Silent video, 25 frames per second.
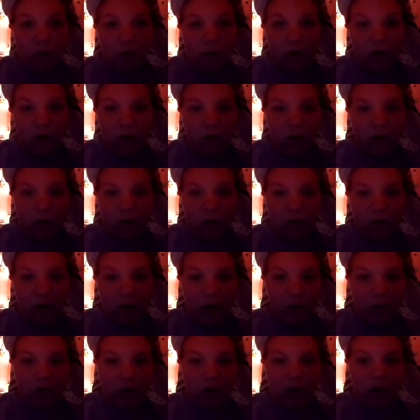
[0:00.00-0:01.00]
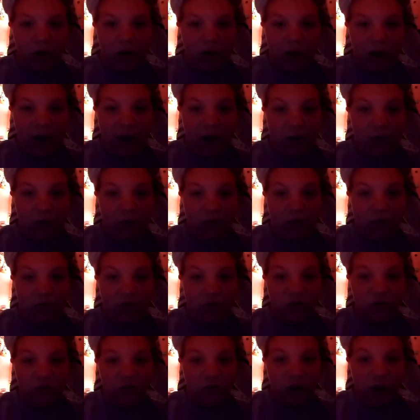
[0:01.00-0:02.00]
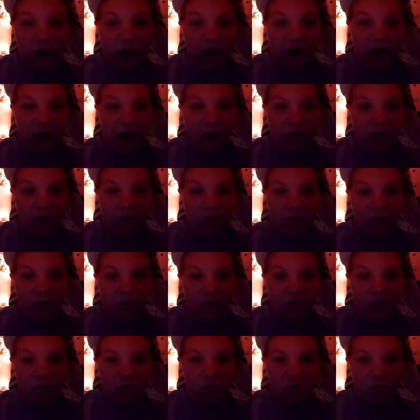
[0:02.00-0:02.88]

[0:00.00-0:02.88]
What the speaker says: Because I'm not allowed to have